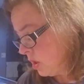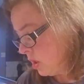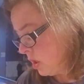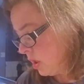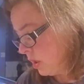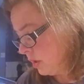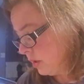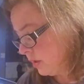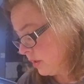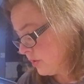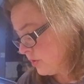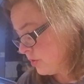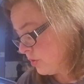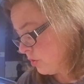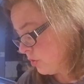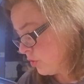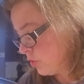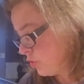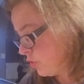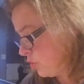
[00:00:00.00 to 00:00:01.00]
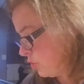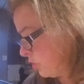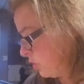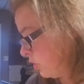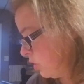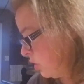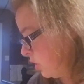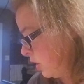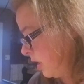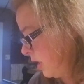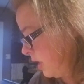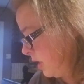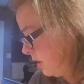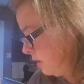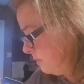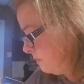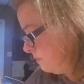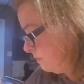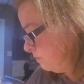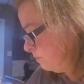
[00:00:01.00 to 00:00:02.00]
unless there's sugar
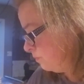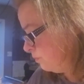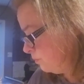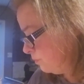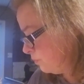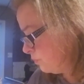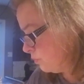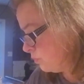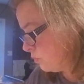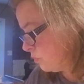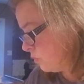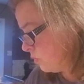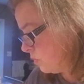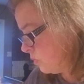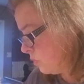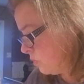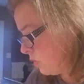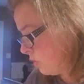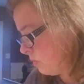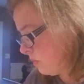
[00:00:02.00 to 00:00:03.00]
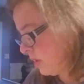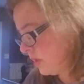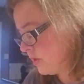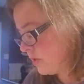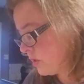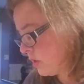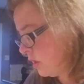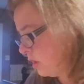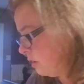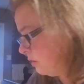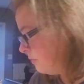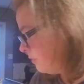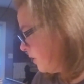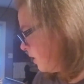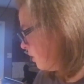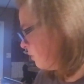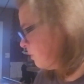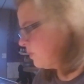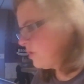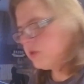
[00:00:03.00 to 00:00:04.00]
in the rice
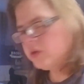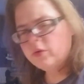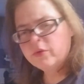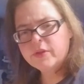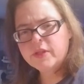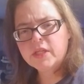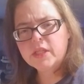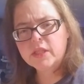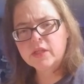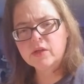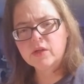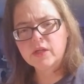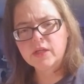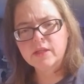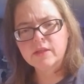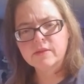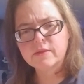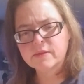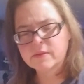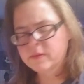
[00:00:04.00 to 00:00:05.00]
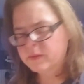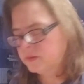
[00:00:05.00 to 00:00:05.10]
cauliflower, which I don't think there is,